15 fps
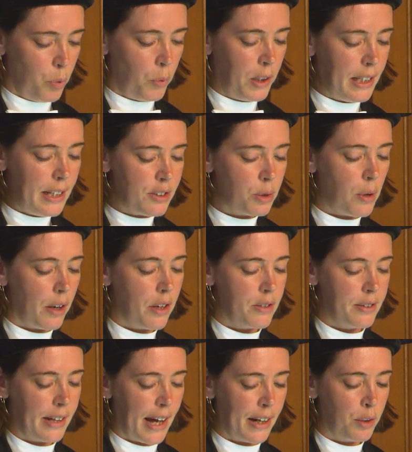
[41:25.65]
we need to
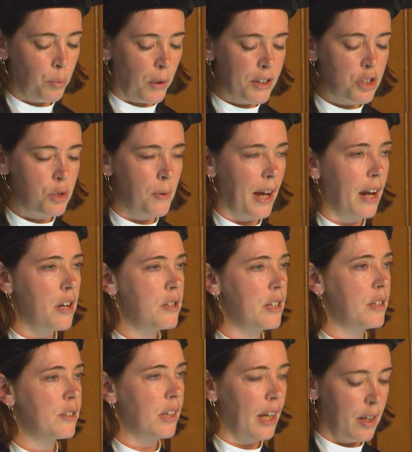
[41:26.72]
understand what
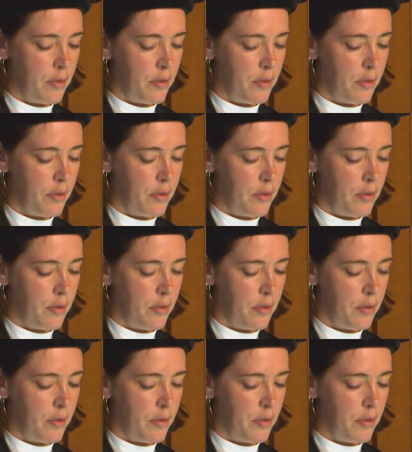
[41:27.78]
strategies